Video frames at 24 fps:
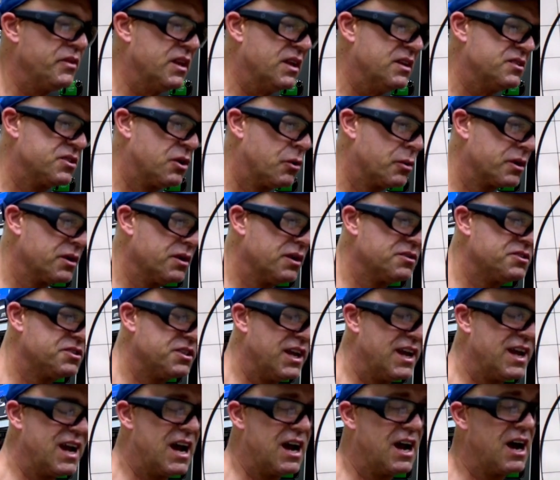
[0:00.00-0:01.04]
So we're going to
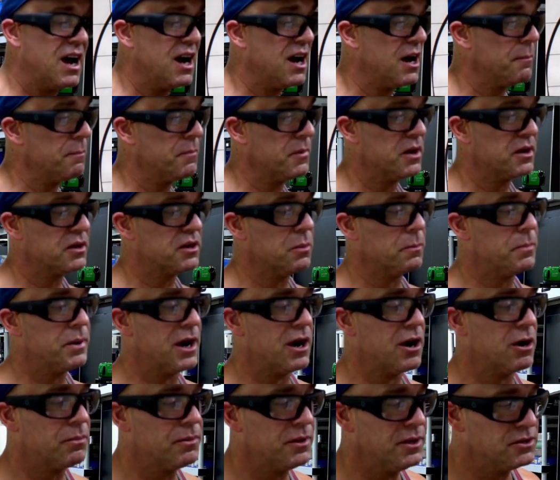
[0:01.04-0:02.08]
say
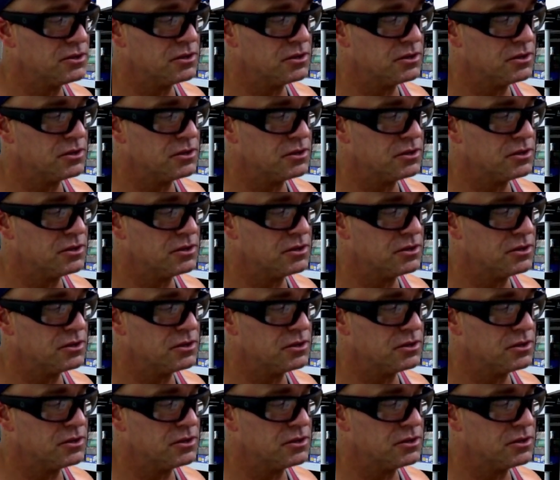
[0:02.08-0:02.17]
comparably